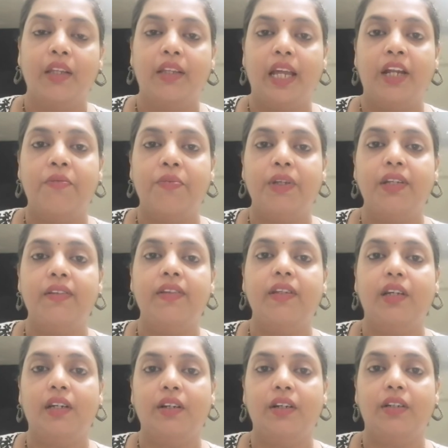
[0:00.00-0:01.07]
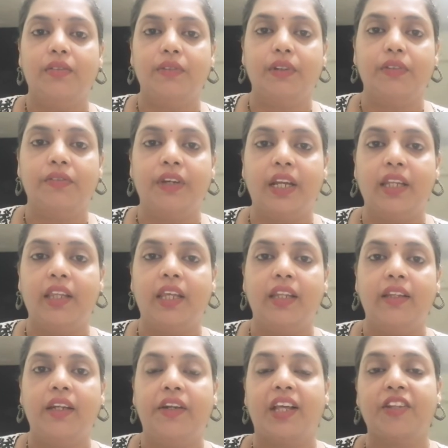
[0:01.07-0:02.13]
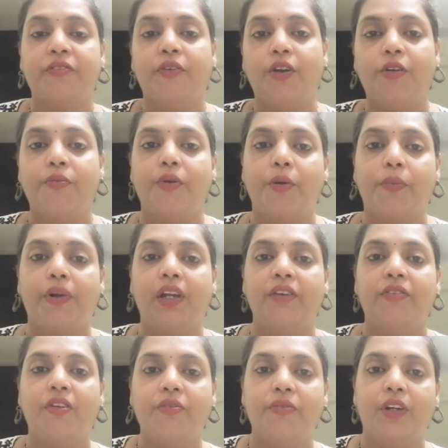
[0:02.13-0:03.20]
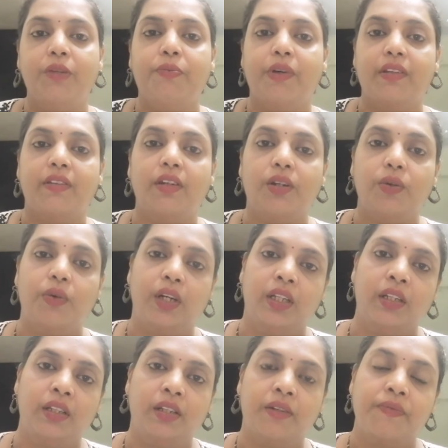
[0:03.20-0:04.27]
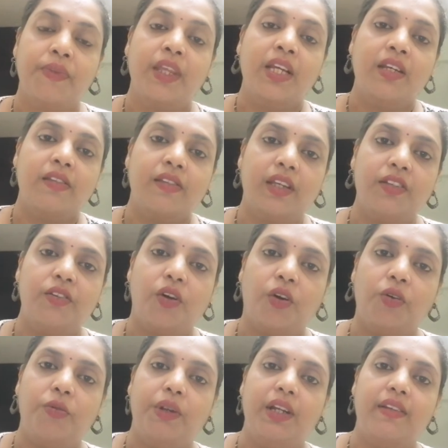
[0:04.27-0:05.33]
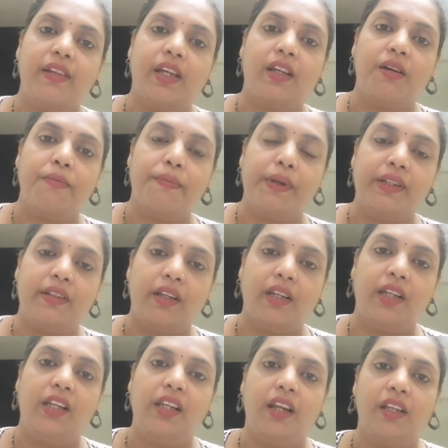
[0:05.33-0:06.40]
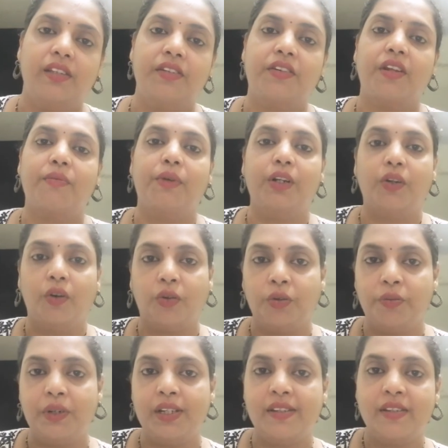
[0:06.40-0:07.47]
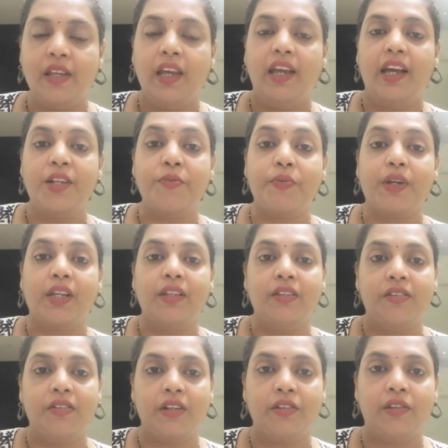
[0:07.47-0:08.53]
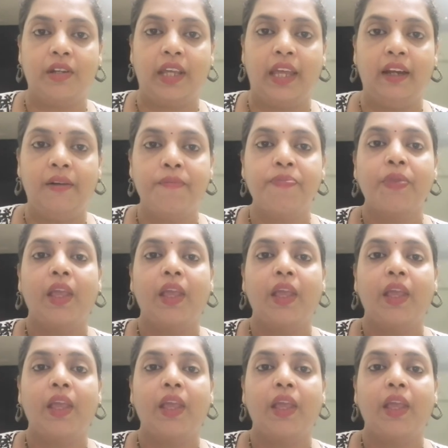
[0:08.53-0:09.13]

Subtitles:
that means where there is a transfer of property from one person to another, such documents are compulsorily registrable documents as per Registration Act.